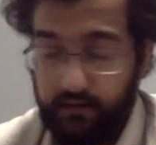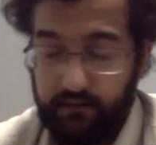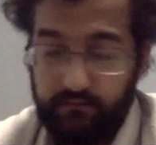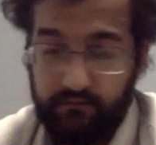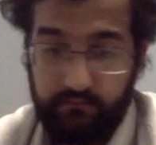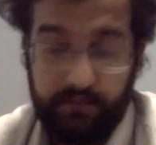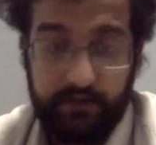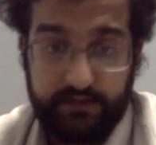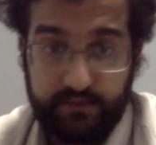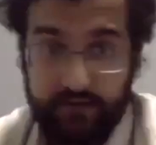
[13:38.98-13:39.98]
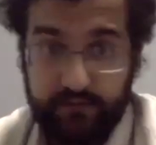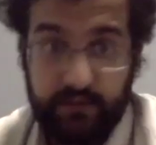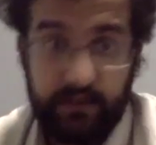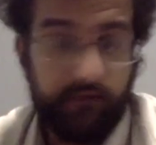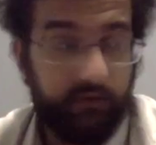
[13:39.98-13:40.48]
better as well.
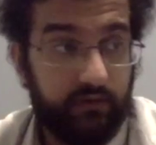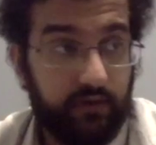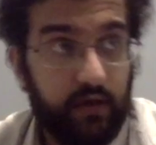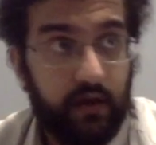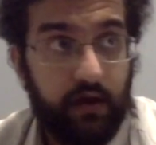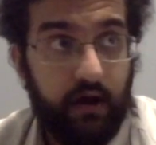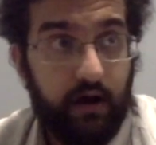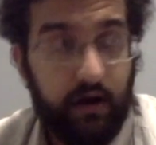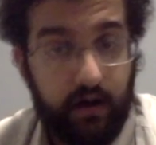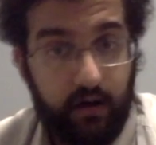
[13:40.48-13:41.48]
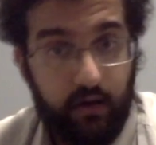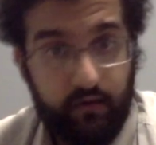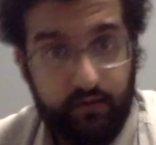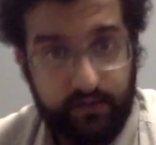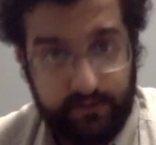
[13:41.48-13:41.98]
But if you are
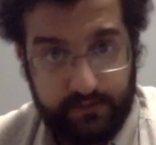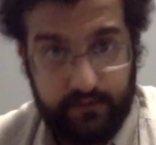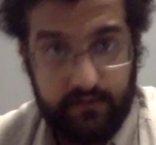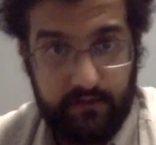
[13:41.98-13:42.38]
over the